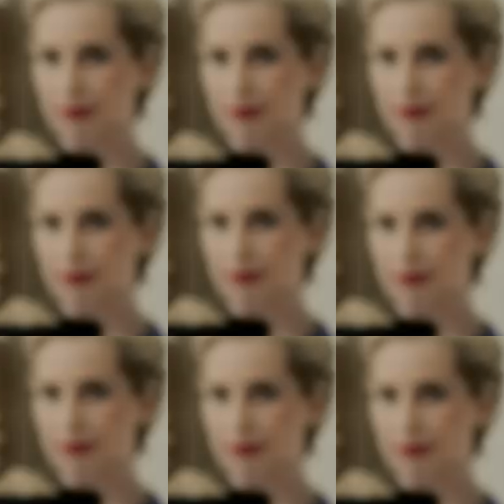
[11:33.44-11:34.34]

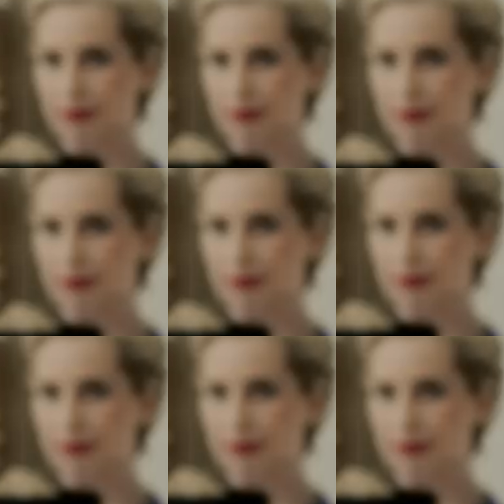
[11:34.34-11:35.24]

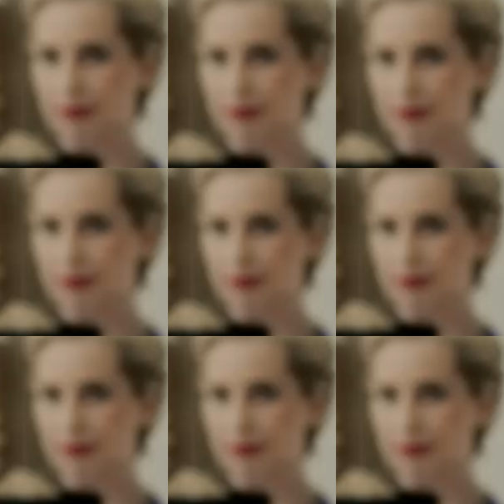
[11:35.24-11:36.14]

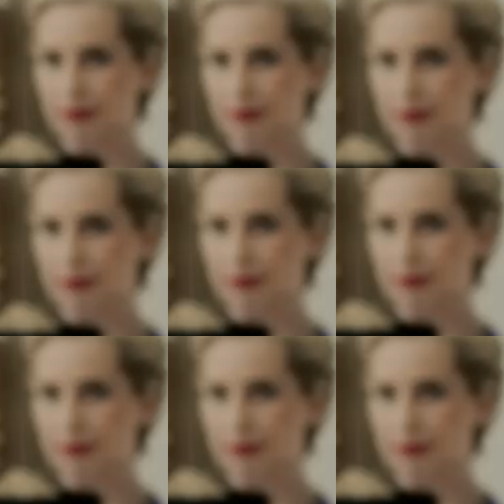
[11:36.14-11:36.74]
This person isn't speaking.